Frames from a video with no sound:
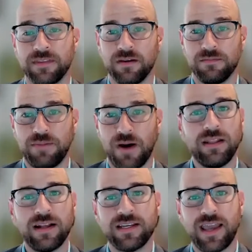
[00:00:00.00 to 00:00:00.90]

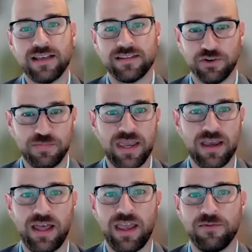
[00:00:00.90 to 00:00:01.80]
Polylactic acid, or
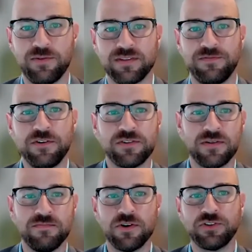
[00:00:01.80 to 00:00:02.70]
PLA, was the first
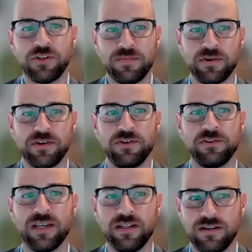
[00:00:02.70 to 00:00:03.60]
commercially
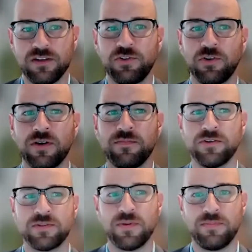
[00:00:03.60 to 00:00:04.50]
produced industrial
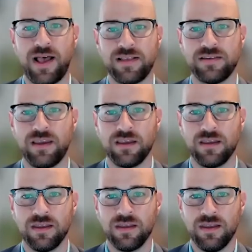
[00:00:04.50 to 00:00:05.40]
compostable plastic.
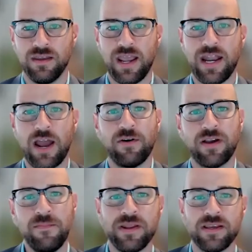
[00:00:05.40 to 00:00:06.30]
And now a
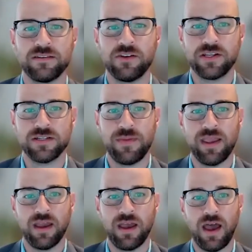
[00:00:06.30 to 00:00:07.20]
company is looking to make
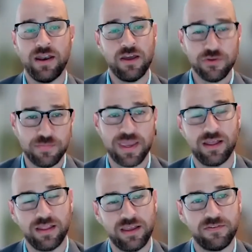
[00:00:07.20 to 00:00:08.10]
another
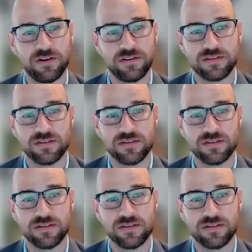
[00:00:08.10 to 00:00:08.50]
PLA first.